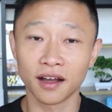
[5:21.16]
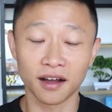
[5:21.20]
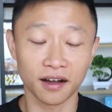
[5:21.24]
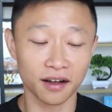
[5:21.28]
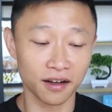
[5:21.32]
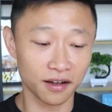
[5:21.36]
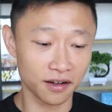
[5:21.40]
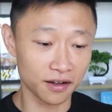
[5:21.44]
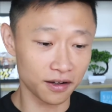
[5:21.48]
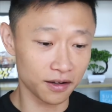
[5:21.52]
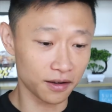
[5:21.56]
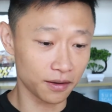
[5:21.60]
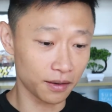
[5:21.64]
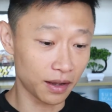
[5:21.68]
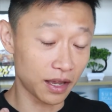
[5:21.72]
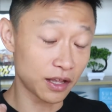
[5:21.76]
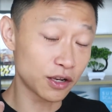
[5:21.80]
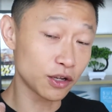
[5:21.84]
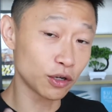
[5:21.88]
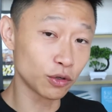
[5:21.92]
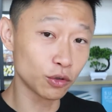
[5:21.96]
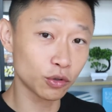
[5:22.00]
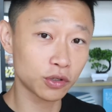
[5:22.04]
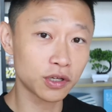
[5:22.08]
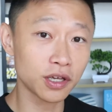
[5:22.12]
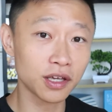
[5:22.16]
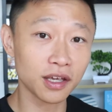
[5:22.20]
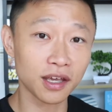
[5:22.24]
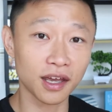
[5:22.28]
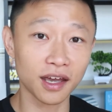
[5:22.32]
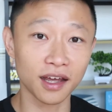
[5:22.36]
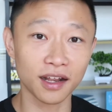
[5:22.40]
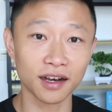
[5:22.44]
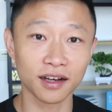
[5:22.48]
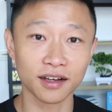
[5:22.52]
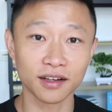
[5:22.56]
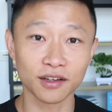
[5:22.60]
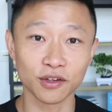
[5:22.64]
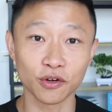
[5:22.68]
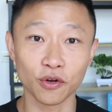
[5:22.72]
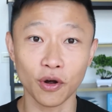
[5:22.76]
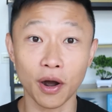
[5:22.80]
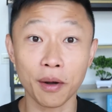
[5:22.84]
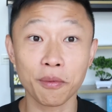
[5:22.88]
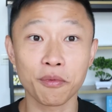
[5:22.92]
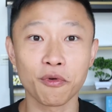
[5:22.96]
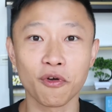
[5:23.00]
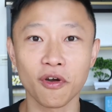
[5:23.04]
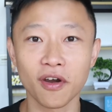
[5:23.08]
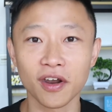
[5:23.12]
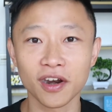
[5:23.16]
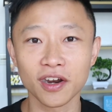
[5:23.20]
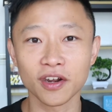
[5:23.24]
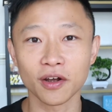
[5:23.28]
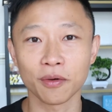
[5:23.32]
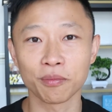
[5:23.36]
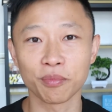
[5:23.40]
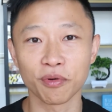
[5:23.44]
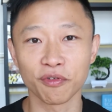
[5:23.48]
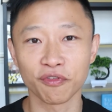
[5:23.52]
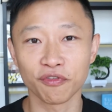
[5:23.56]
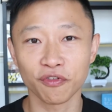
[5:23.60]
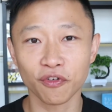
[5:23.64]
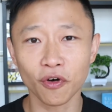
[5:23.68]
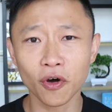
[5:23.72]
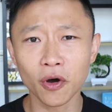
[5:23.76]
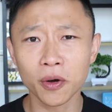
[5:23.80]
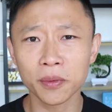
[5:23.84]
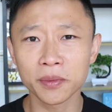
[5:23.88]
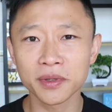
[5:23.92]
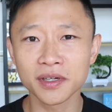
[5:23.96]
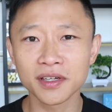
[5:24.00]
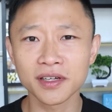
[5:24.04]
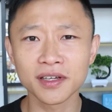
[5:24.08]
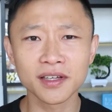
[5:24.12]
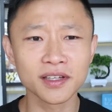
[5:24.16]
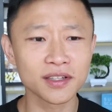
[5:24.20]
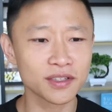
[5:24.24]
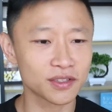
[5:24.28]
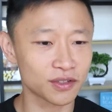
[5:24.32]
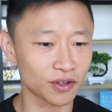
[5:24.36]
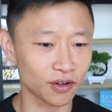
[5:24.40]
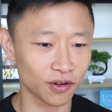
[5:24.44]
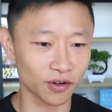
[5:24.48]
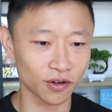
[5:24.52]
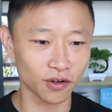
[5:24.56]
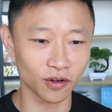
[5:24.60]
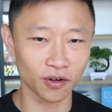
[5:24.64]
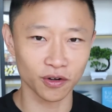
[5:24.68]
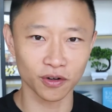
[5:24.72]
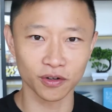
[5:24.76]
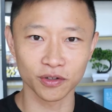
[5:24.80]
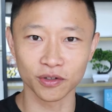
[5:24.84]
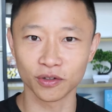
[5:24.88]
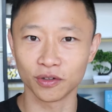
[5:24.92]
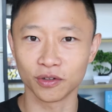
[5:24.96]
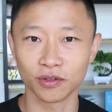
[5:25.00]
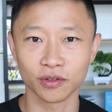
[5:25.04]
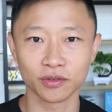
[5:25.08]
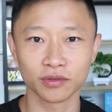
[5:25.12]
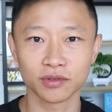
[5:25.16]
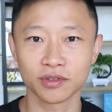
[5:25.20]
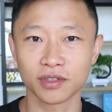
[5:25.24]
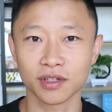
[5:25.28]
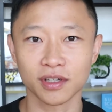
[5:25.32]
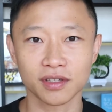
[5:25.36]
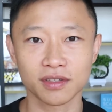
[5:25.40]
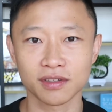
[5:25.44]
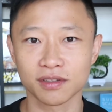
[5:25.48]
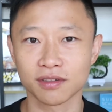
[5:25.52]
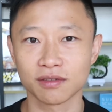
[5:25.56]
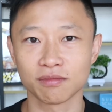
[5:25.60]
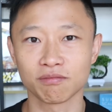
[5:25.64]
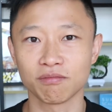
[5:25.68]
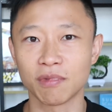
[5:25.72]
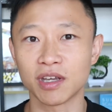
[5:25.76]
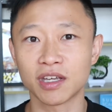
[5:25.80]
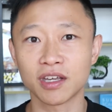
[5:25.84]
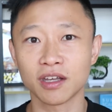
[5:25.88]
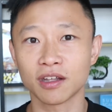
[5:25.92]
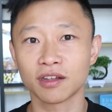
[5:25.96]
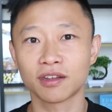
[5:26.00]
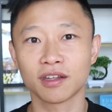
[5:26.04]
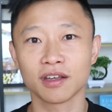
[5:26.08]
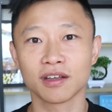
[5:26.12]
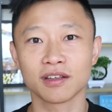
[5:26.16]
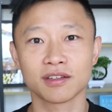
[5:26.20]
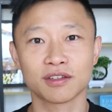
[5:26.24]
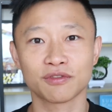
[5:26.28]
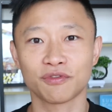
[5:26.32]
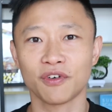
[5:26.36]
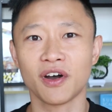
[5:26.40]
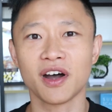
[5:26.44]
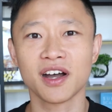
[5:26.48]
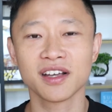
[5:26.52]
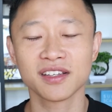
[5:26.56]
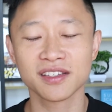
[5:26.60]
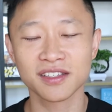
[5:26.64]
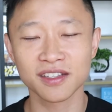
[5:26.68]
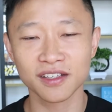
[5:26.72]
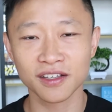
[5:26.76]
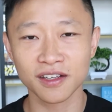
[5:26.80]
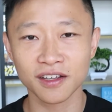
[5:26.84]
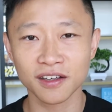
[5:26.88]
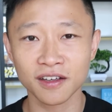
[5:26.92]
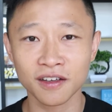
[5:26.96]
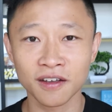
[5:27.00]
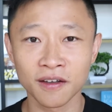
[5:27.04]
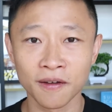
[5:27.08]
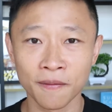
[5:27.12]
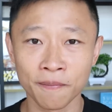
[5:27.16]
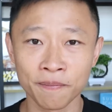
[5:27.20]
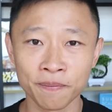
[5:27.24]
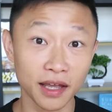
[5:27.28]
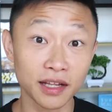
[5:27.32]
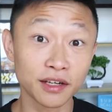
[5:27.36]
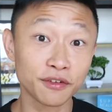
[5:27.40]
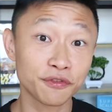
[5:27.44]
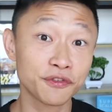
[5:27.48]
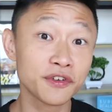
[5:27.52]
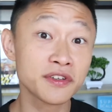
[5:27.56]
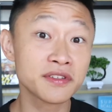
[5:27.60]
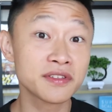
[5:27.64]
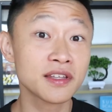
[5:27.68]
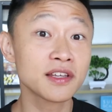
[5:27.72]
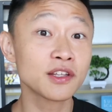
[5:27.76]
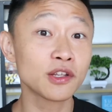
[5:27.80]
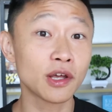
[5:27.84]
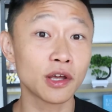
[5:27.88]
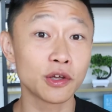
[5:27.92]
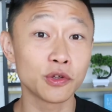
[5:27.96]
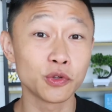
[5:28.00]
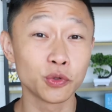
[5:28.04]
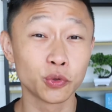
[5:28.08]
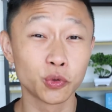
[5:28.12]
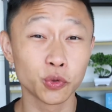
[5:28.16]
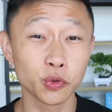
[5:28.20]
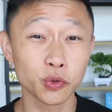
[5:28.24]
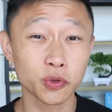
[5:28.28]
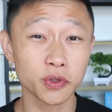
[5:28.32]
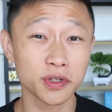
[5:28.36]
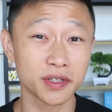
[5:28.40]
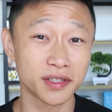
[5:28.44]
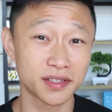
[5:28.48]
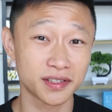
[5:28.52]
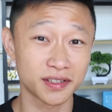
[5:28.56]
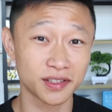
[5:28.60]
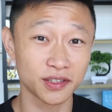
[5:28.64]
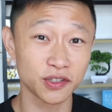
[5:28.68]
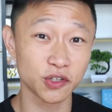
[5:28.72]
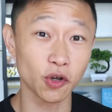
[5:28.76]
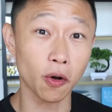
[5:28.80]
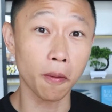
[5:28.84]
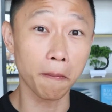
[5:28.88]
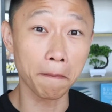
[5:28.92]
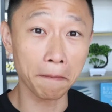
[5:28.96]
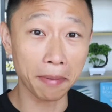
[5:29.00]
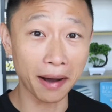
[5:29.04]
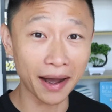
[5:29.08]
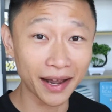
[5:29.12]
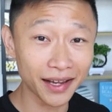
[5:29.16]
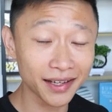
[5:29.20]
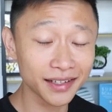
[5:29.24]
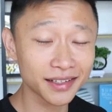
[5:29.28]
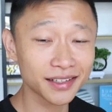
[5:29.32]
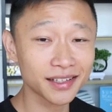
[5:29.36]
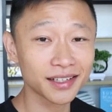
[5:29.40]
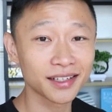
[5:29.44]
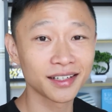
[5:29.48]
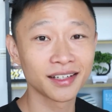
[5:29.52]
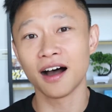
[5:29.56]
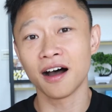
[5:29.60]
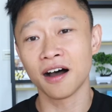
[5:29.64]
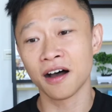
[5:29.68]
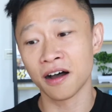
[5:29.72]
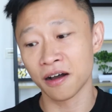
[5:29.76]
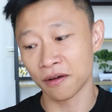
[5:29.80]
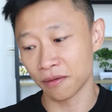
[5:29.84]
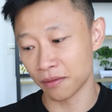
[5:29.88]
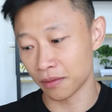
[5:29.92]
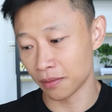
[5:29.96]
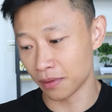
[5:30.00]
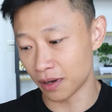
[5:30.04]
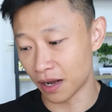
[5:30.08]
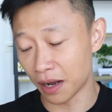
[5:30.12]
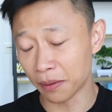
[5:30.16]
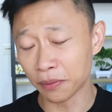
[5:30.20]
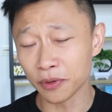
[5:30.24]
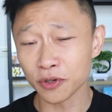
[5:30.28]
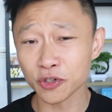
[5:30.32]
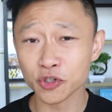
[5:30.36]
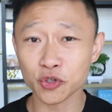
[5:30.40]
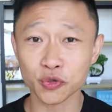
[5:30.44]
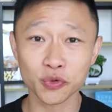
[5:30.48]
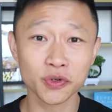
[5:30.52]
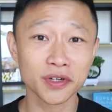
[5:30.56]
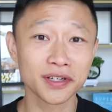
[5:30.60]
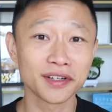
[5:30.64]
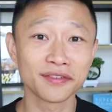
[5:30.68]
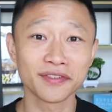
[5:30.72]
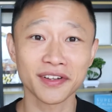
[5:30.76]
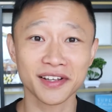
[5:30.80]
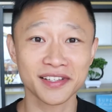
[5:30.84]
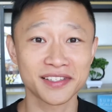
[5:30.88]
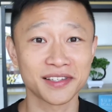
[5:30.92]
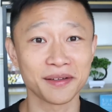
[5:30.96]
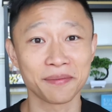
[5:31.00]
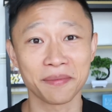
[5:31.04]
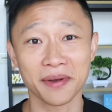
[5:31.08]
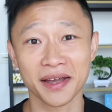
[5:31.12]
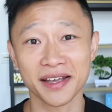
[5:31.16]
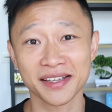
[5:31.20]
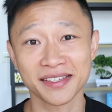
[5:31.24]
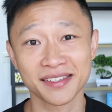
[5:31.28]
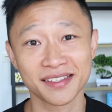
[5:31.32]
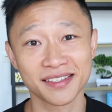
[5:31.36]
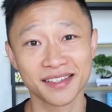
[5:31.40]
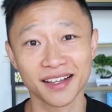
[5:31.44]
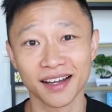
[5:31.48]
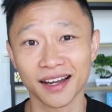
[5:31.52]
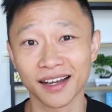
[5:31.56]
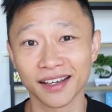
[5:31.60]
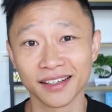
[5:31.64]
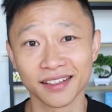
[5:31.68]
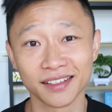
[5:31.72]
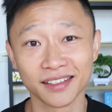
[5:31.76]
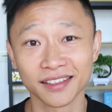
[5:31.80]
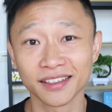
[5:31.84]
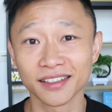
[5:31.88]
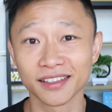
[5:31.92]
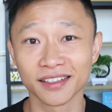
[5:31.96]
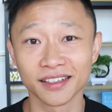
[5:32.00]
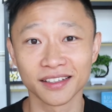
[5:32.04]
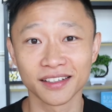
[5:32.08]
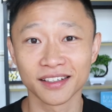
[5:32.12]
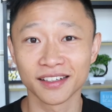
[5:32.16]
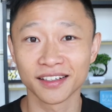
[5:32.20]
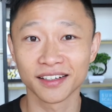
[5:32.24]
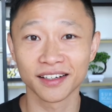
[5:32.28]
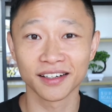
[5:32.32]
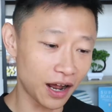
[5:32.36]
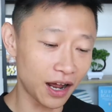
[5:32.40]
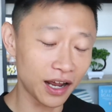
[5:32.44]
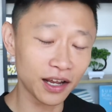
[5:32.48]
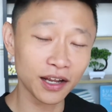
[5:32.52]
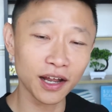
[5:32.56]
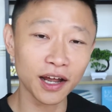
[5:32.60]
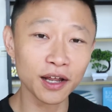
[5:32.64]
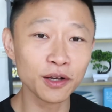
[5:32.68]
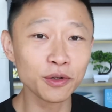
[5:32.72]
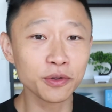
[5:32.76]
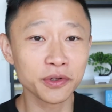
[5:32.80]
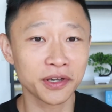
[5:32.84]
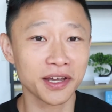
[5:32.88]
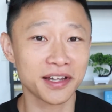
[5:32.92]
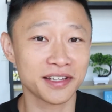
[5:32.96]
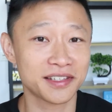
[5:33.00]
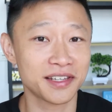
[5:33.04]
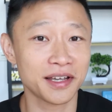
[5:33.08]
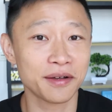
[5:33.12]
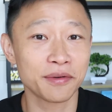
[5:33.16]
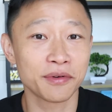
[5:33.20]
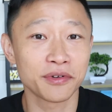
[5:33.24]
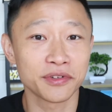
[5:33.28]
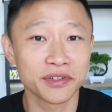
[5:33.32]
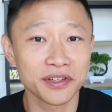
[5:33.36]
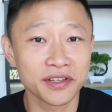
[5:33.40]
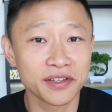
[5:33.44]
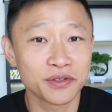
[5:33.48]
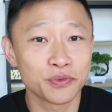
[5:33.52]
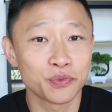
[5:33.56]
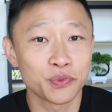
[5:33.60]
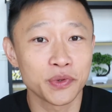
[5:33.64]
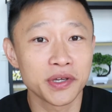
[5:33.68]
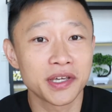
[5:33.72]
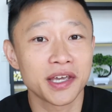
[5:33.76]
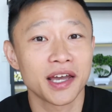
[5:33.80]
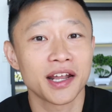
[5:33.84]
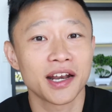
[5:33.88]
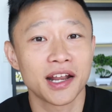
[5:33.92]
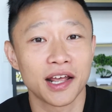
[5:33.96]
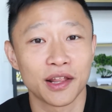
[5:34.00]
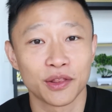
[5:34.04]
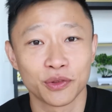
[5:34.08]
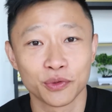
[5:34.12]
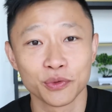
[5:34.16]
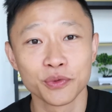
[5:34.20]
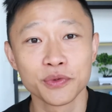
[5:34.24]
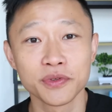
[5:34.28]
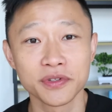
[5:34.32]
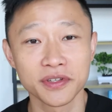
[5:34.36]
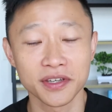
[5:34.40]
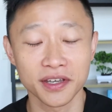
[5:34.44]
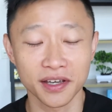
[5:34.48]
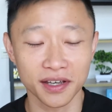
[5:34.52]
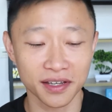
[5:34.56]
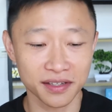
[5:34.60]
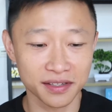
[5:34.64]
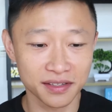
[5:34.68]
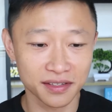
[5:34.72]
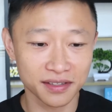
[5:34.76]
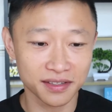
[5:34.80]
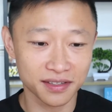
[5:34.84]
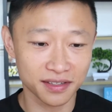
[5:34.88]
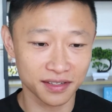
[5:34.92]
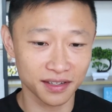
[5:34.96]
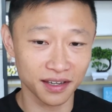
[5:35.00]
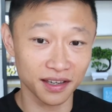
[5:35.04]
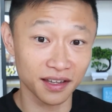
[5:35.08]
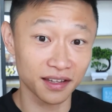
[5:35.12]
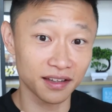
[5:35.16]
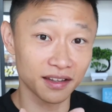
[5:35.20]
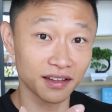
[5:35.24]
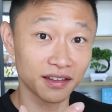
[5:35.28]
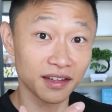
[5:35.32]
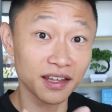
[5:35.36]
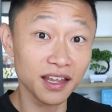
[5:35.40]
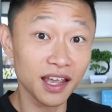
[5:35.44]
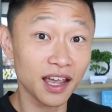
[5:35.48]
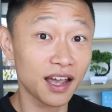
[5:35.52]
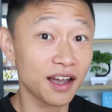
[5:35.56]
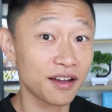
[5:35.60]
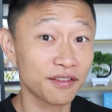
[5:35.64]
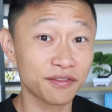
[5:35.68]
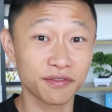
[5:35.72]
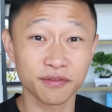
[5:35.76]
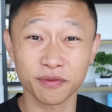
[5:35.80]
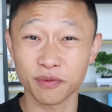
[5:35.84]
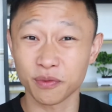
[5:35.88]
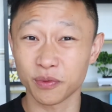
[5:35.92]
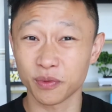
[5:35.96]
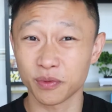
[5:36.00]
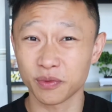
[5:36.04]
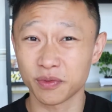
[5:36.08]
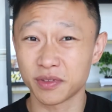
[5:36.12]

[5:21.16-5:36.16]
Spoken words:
and you're looking at upgrading your performance, or just making things faster, and the first thing that you do is your bike, I'm not sure if that's the best idea. I look at some of these weekend enthusiasts, and they have